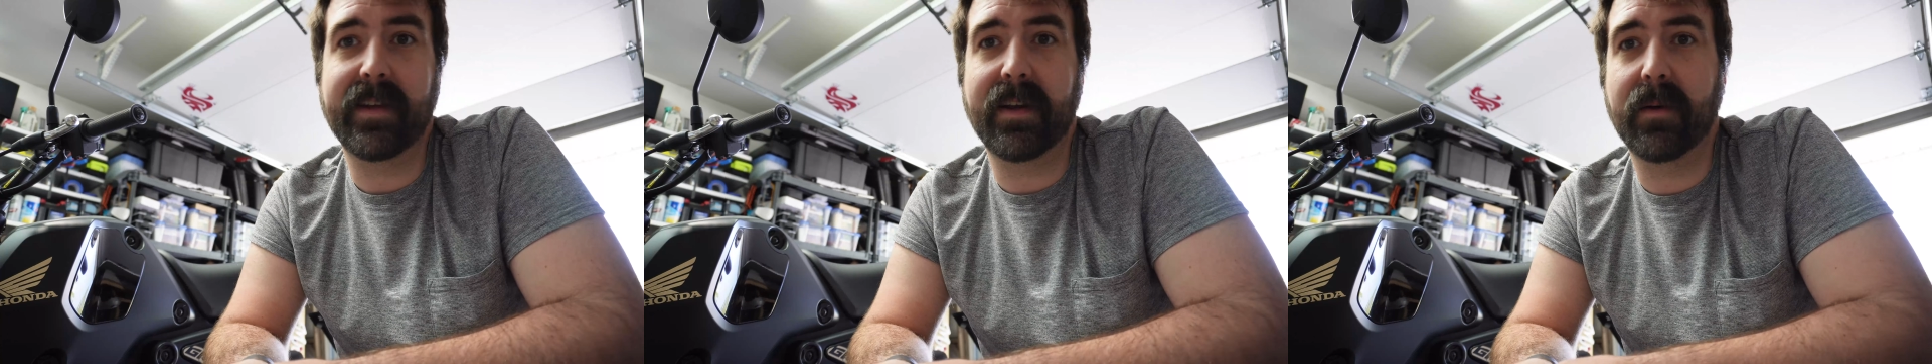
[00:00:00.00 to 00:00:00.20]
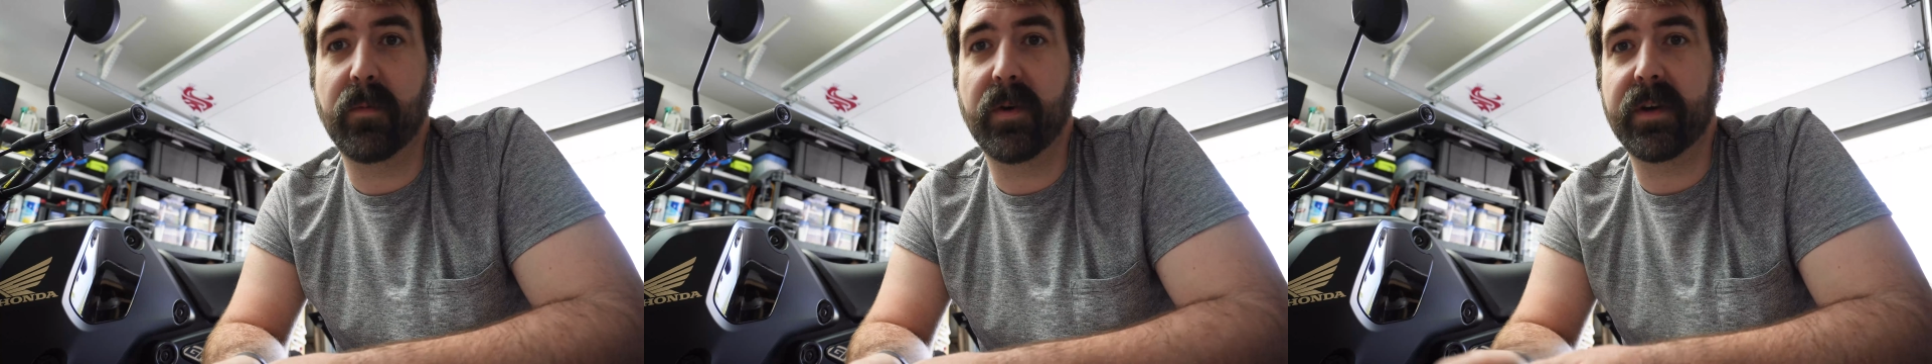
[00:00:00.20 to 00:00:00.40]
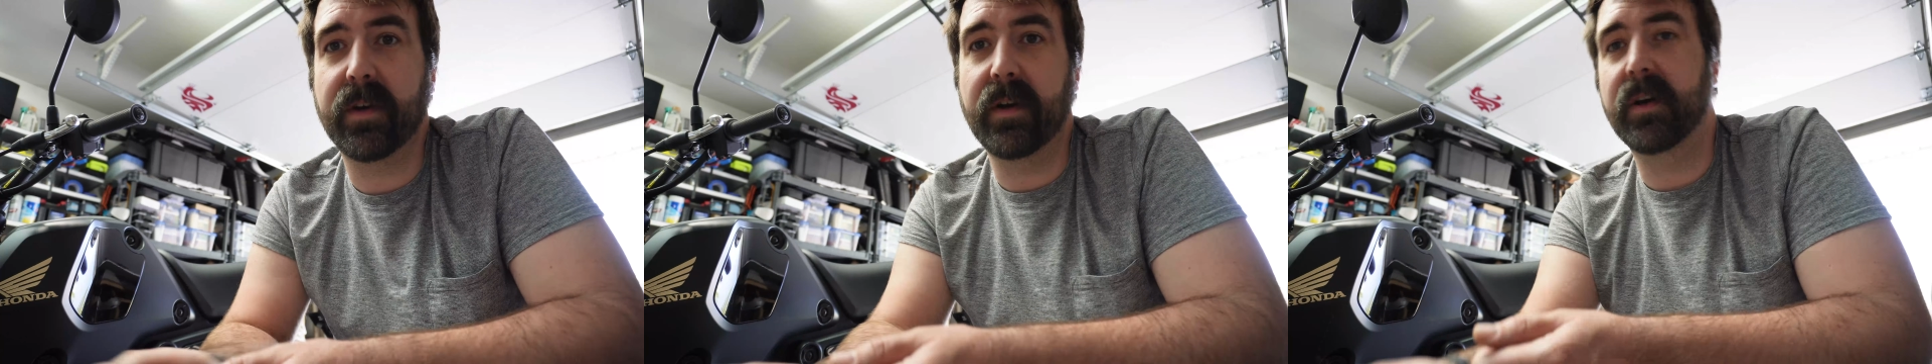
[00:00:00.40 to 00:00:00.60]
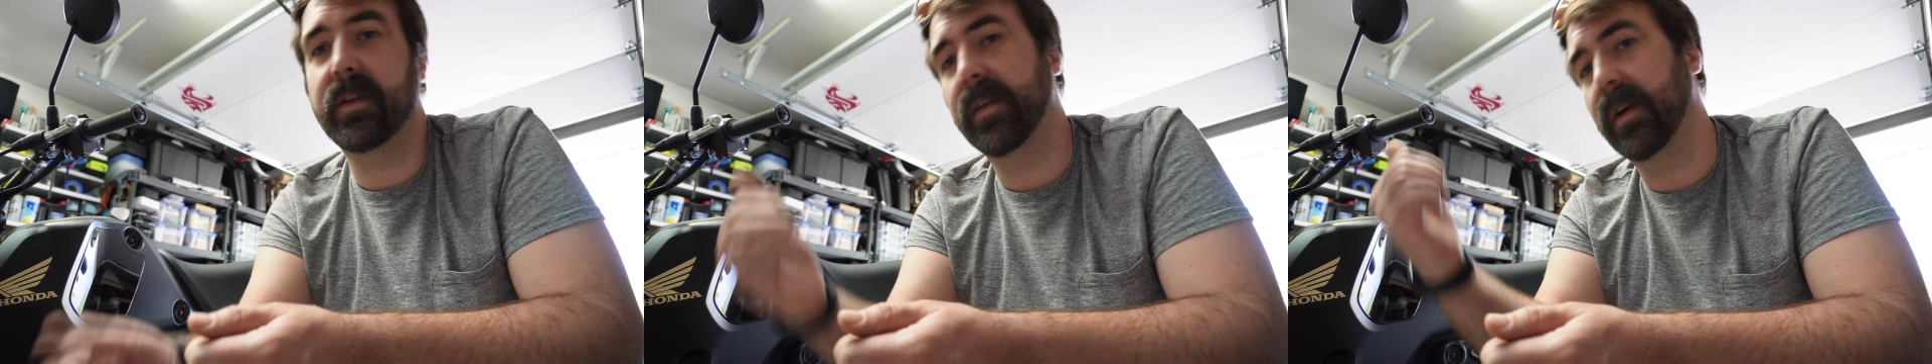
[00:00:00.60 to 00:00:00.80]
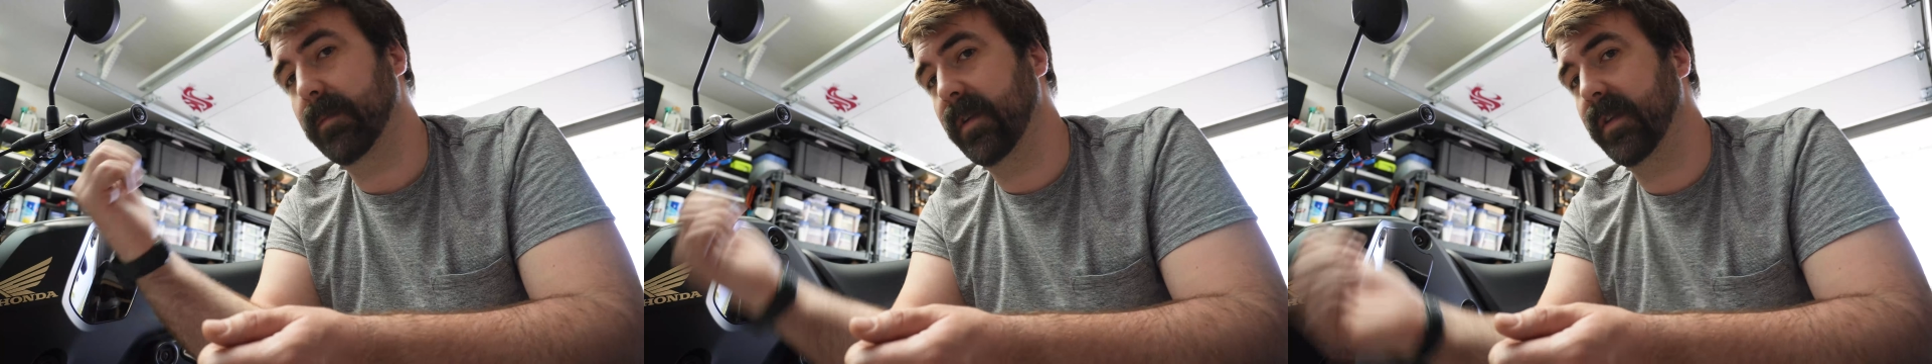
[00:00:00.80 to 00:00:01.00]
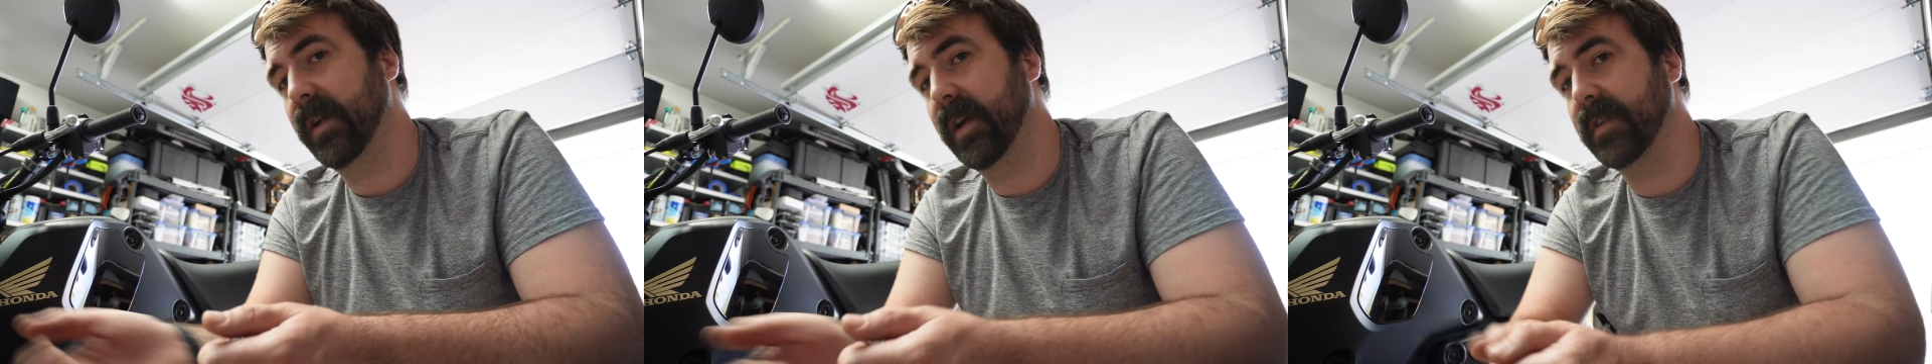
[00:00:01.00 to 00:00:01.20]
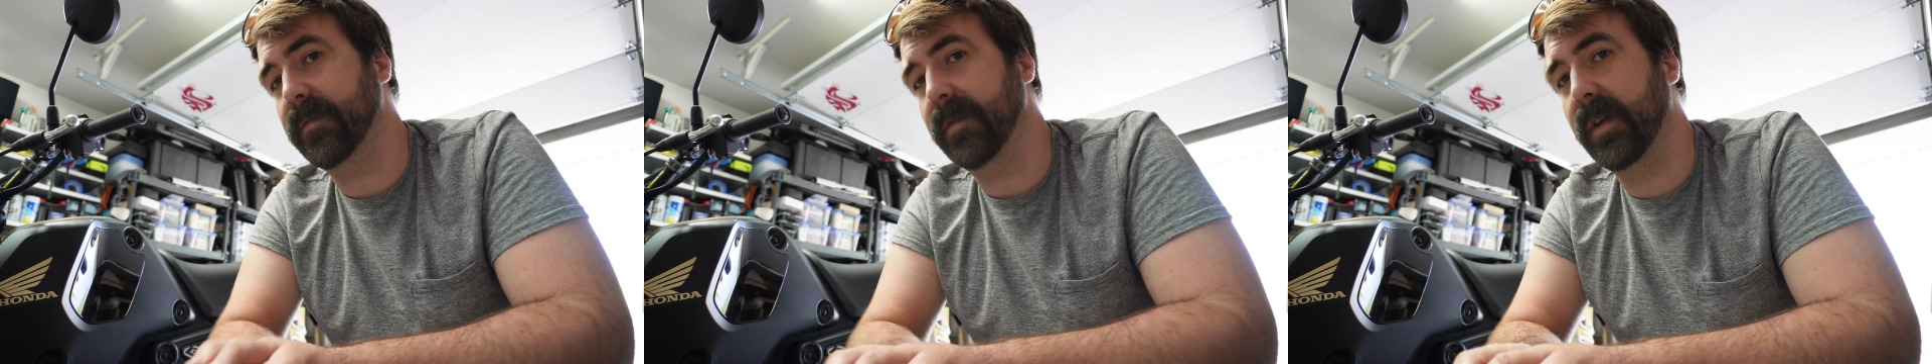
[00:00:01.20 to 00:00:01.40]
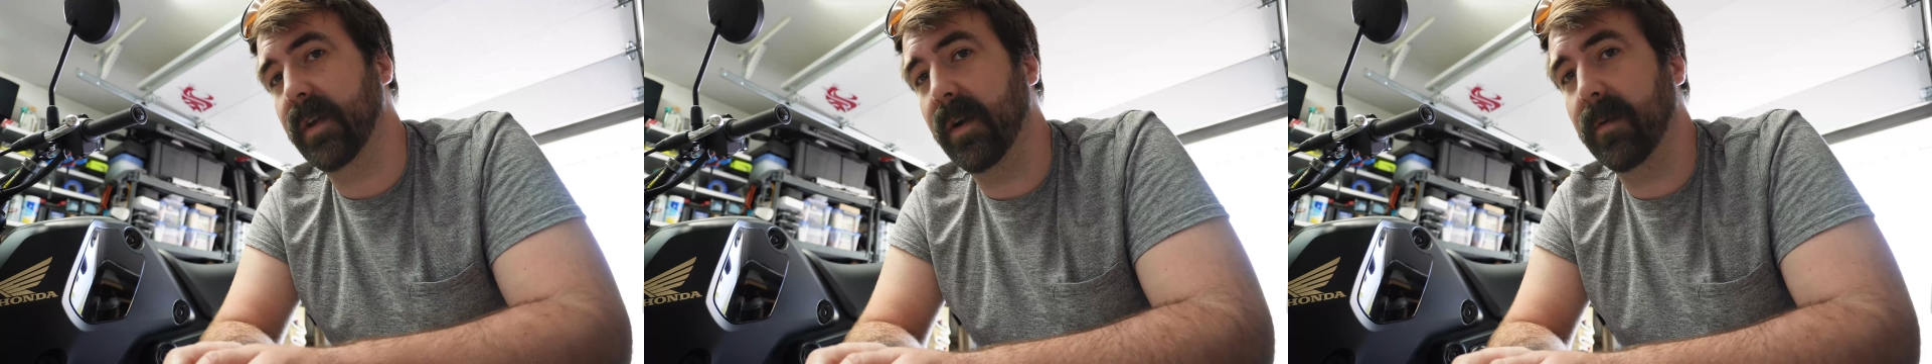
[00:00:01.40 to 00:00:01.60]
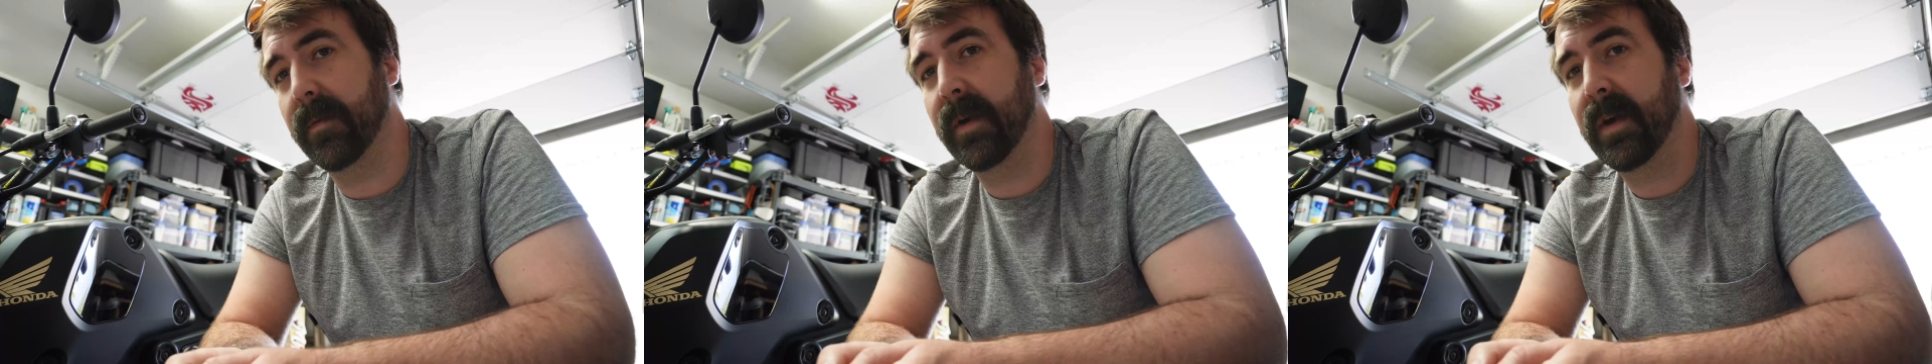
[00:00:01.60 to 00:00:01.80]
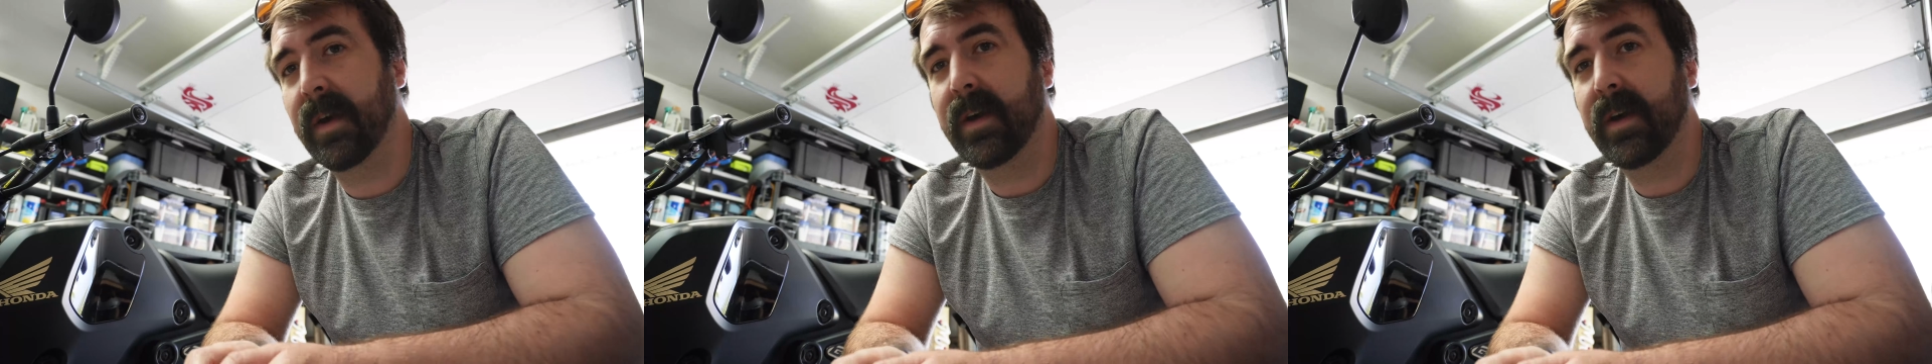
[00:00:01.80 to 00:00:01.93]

that I'm working on, that'll be the next video.